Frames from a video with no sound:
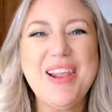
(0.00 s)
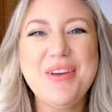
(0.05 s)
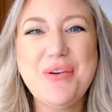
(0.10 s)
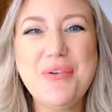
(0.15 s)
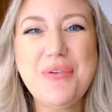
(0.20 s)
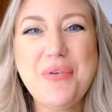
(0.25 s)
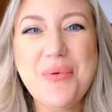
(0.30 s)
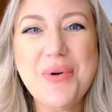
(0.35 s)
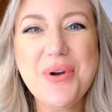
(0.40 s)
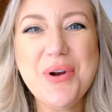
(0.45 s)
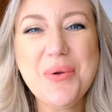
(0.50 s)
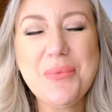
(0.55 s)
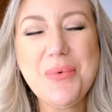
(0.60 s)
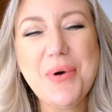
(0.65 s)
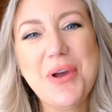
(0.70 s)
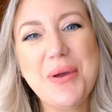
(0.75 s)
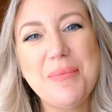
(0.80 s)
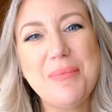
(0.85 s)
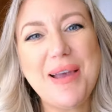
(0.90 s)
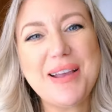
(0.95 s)
everyone,
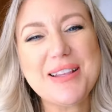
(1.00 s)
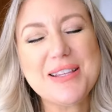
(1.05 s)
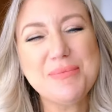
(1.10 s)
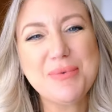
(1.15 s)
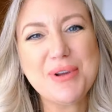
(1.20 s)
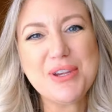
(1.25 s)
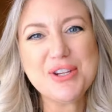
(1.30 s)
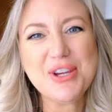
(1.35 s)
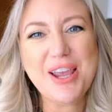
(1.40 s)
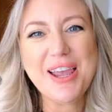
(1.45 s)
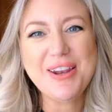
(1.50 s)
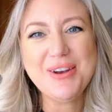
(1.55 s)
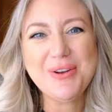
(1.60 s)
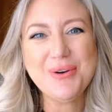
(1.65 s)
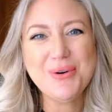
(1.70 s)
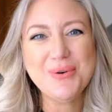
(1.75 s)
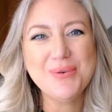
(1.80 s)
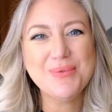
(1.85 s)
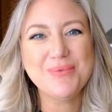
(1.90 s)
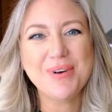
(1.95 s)
welcome back to my
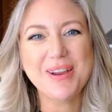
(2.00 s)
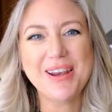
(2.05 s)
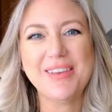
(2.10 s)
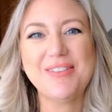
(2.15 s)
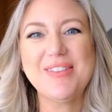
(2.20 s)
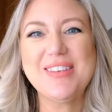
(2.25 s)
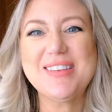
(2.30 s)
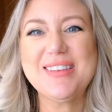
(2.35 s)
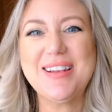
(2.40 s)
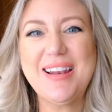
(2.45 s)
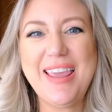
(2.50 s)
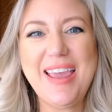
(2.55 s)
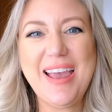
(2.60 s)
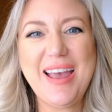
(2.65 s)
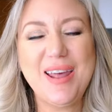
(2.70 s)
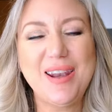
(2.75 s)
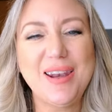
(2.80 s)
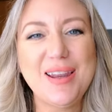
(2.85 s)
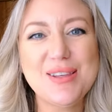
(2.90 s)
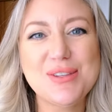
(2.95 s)
channel. My name is
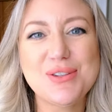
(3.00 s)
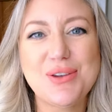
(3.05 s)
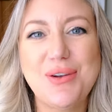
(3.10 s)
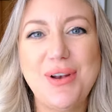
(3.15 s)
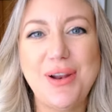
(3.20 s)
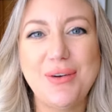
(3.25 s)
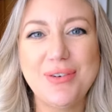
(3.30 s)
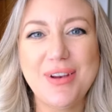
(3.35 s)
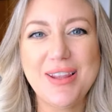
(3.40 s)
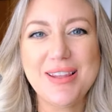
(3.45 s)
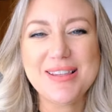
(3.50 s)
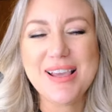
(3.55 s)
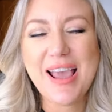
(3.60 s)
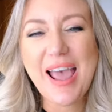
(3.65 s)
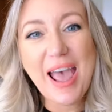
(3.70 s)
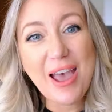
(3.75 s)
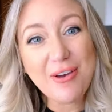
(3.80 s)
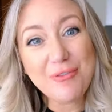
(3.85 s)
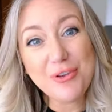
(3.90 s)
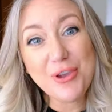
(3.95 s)
Leanne. It's so lovely to
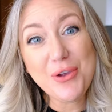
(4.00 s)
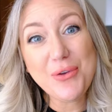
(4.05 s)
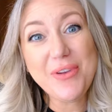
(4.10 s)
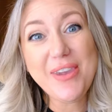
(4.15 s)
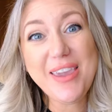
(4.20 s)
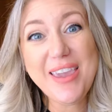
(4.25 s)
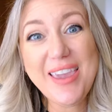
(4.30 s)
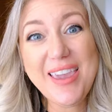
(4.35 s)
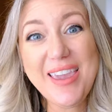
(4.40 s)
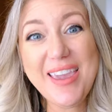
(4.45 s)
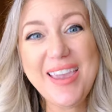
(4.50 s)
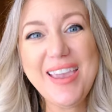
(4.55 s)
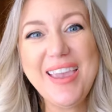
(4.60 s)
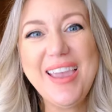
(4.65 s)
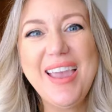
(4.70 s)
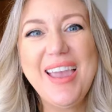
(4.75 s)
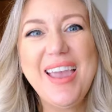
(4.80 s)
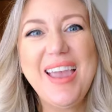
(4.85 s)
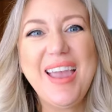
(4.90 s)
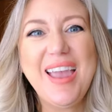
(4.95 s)
have you here.
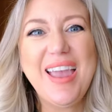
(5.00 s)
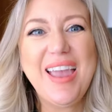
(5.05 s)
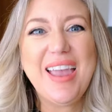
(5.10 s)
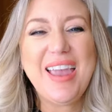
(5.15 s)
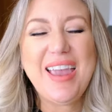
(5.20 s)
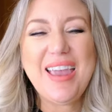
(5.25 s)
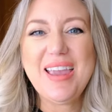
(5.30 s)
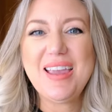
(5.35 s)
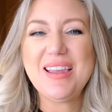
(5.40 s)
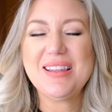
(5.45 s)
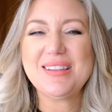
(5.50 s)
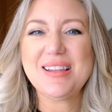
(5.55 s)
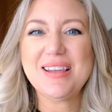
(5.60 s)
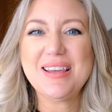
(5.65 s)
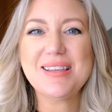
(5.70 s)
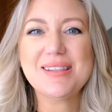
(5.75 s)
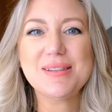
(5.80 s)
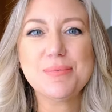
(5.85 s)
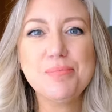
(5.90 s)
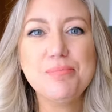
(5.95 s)
It
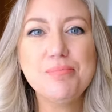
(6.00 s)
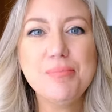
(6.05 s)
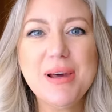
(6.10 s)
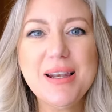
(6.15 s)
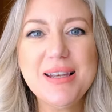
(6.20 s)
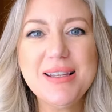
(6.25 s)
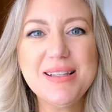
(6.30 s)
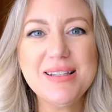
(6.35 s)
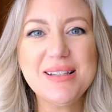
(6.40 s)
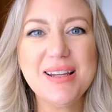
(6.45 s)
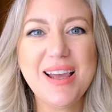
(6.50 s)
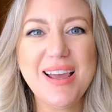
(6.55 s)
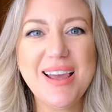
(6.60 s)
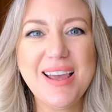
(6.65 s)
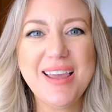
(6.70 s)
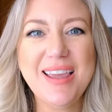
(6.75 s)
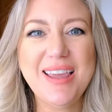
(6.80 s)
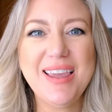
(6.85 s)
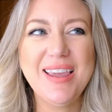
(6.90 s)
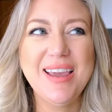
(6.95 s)
is
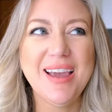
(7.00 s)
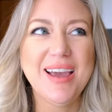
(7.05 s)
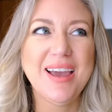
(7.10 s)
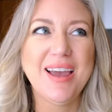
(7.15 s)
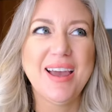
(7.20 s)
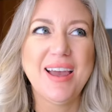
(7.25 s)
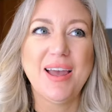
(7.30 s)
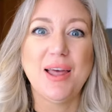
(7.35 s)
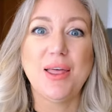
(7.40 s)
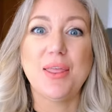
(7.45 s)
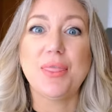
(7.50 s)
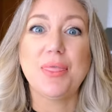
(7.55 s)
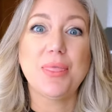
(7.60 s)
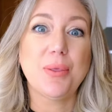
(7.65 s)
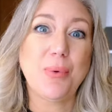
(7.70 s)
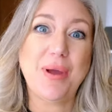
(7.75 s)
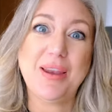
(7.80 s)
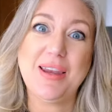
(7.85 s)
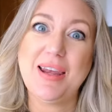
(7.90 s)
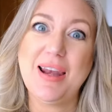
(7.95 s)
Monday. The
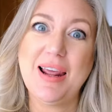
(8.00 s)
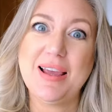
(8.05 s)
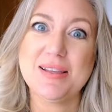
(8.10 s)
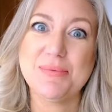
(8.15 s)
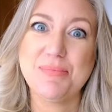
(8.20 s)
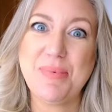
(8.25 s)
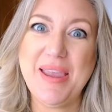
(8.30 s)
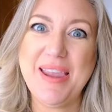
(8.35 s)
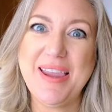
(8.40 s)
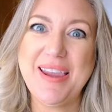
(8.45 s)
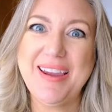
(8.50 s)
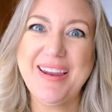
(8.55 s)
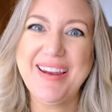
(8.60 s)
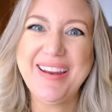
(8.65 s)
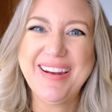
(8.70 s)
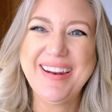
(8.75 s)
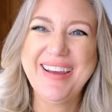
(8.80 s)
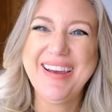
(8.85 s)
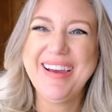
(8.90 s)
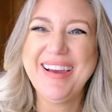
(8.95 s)
wedding has
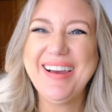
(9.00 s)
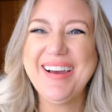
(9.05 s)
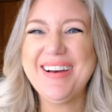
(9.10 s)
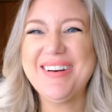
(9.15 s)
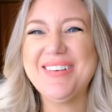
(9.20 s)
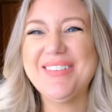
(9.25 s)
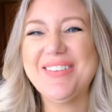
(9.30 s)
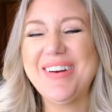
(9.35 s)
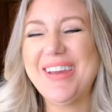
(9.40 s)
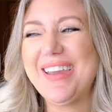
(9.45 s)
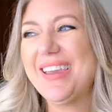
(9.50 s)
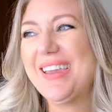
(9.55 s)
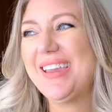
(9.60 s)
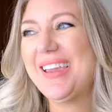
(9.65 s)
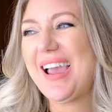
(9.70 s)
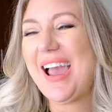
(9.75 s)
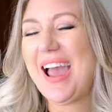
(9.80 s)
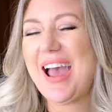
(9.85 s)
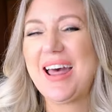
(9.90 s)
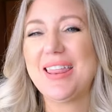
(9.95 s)
been.
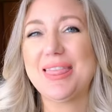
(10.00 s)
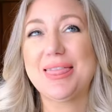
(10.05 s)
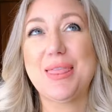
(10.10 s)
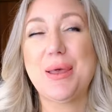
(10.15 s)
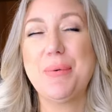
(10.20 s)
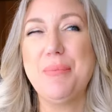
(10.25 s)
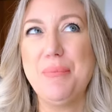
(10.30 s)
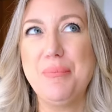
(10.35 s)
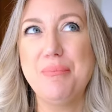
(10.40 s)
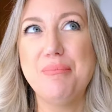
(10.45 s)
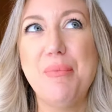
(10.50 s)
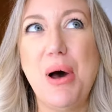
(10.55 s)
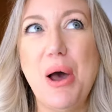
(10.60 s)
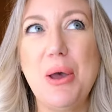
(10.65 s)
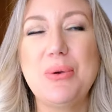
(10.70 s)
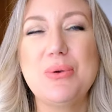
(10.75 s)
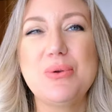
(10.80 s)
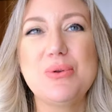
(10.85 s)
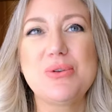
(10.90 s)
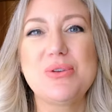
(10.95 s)
We had the
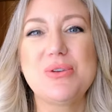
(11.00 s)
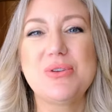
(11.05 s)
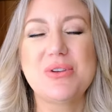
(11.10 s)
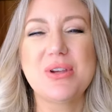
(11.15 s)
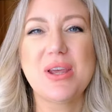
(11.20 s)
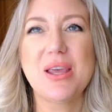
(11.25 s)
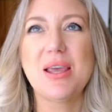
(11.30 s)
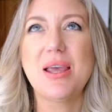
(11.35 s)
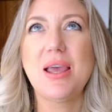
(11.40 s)
most